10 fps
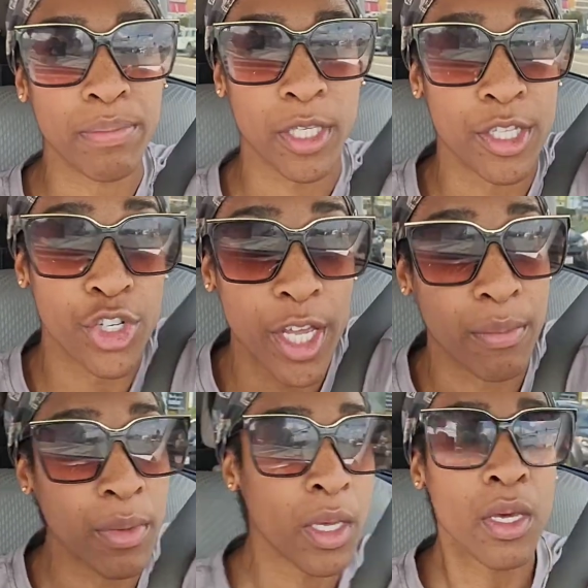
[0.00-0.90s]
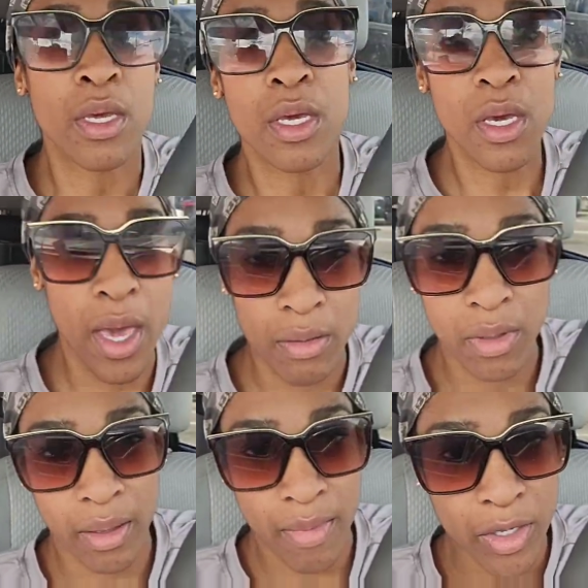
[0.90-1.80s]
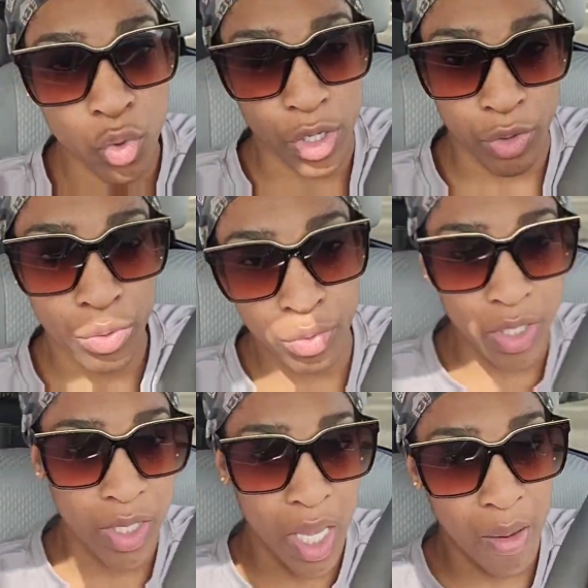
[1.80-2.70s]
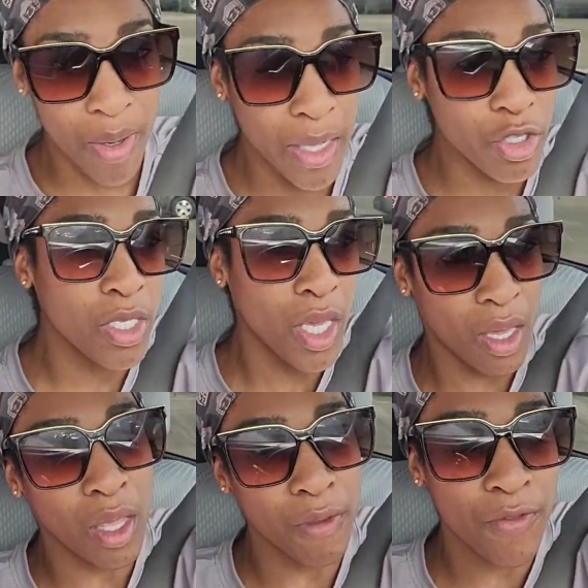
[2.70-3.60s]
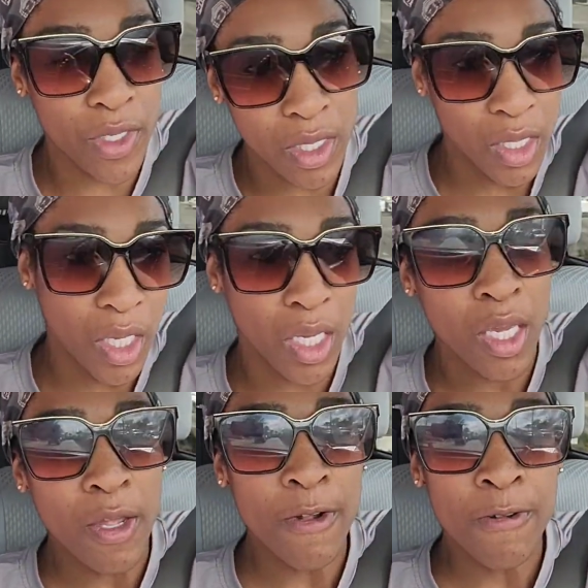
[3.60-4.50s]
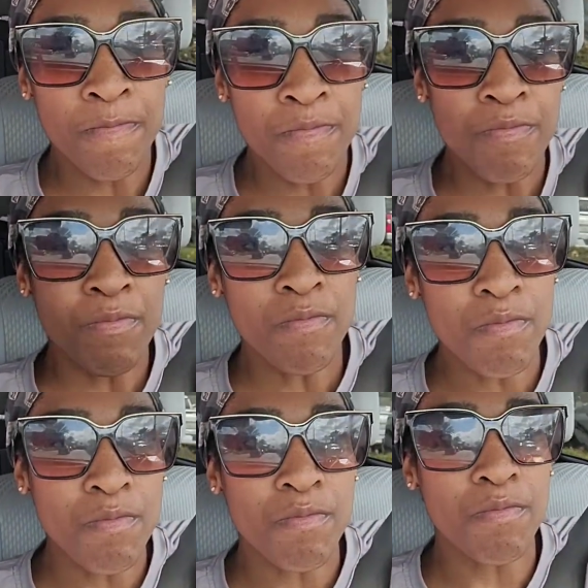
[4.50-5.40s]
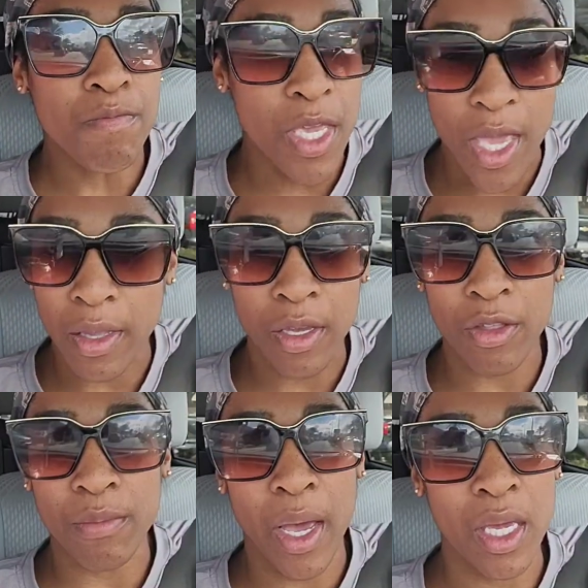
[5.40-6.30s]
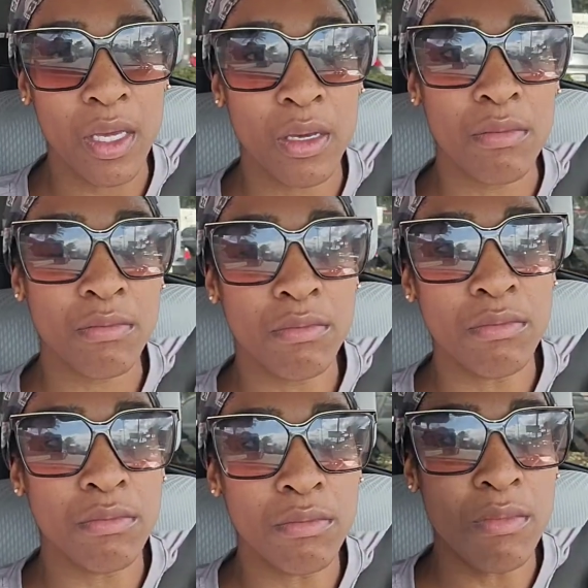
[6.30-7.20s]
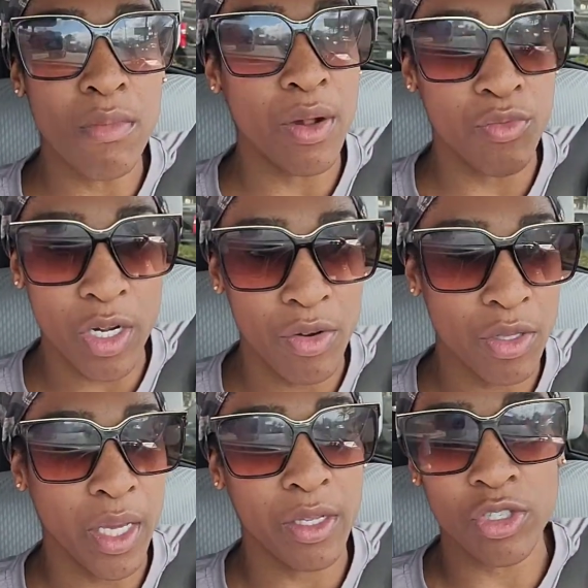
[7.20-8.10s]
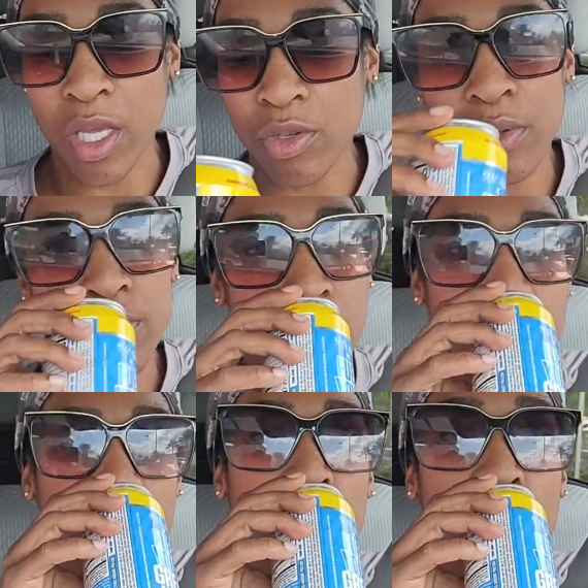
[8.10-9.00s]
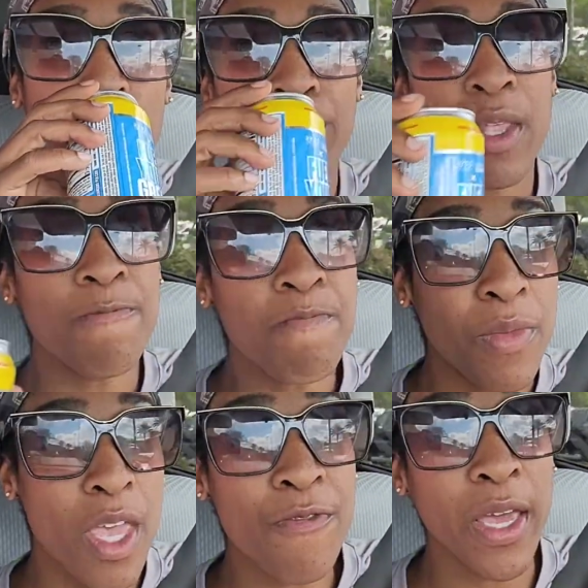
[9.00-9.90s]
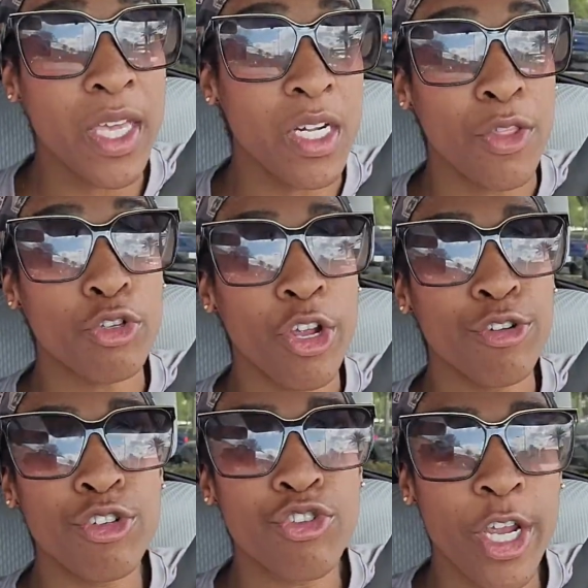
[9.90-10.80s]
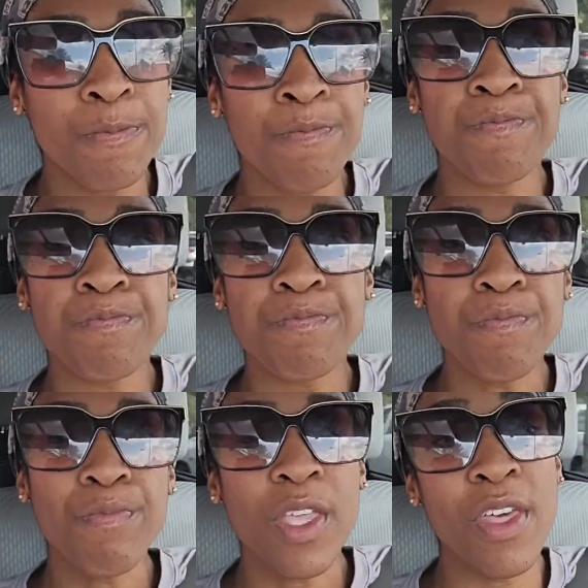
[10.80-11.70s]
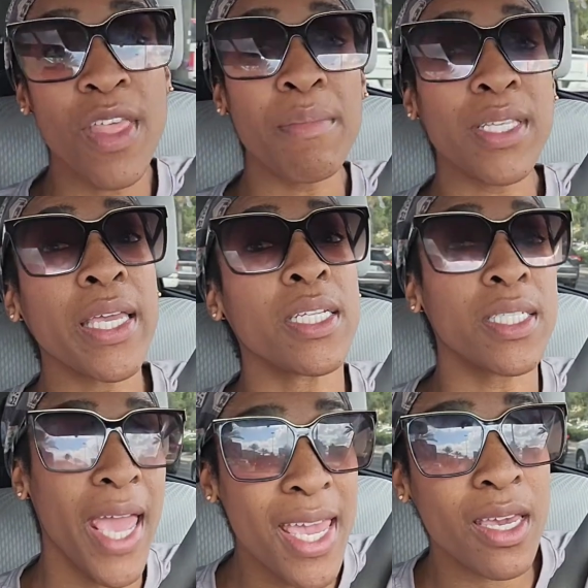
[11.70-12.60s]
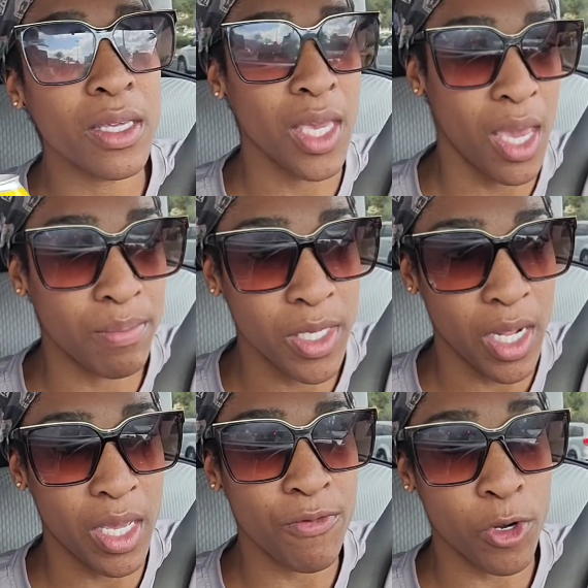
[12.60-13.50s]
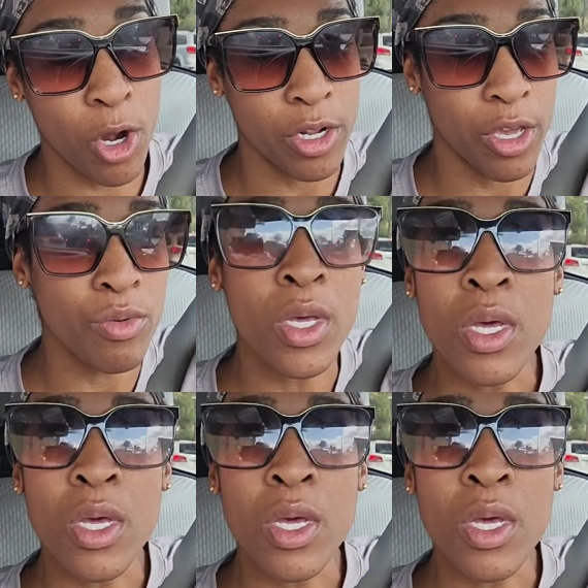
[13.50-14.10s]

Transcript: to the gym and, like, mentor you through this camp. But I just can't, like, physically be yelling on the mic and running. Like, I just can't do it. So if I get another trainer to train, then that means I can take camp tonight for cardio.